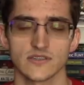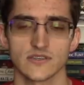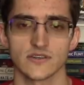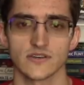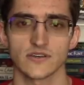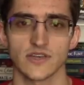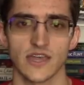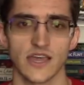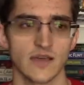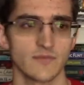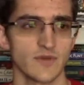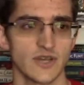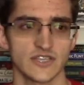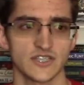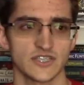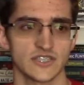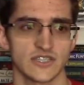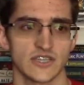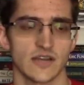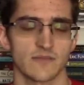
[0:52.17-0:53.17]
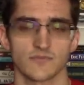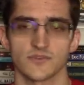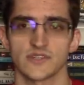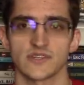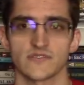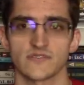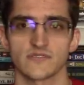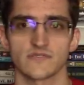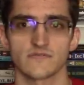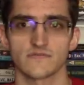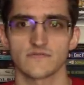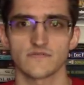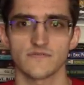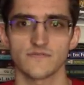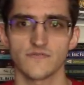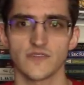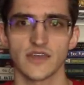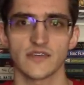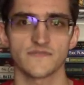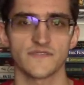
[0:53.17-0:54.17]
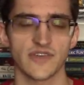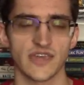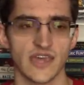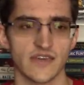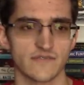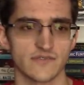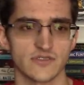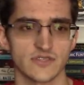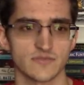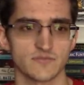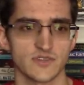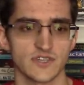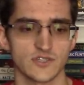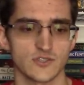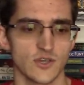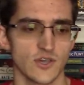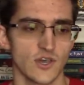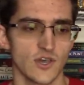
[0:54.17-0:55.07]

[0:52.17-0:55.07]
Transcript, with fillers: Okay, I might just stop reading fanfic after this because